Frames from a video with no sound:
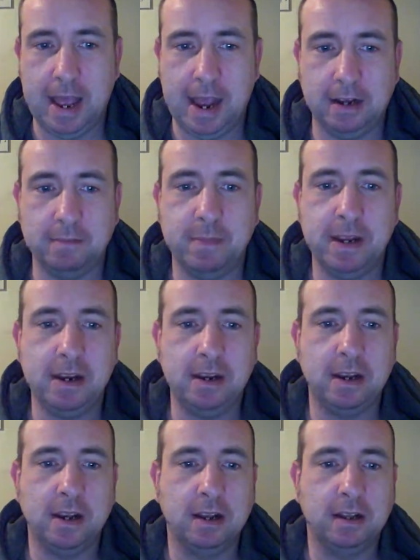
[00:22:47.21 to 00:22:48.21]
and
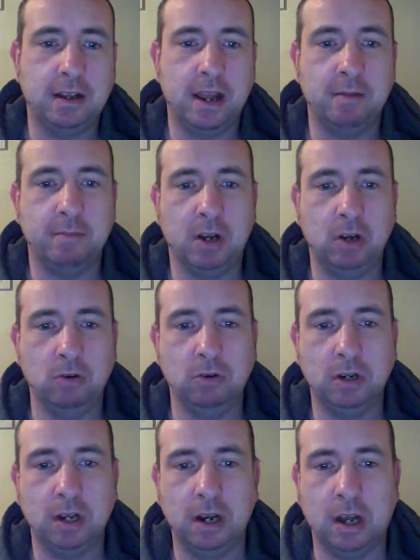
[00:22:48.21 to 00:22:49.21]
make them
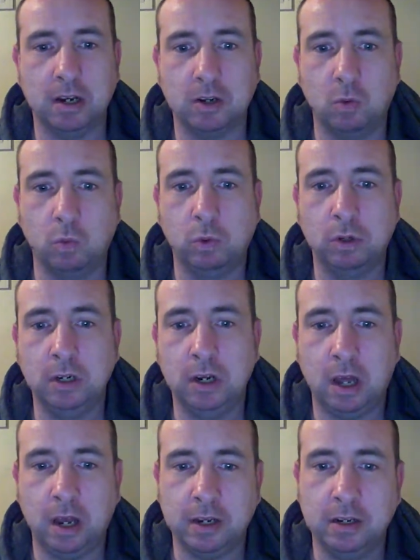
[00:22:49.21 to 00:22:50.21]
look like one
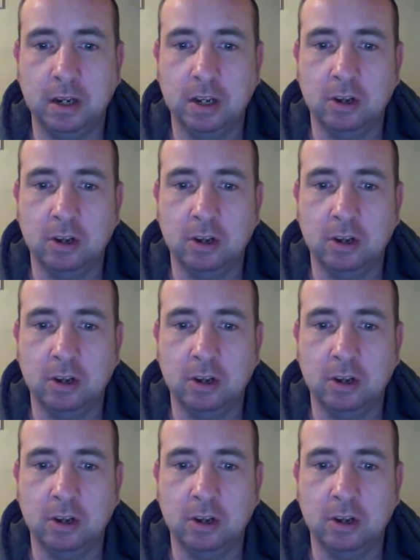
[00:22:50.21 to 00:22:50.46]
line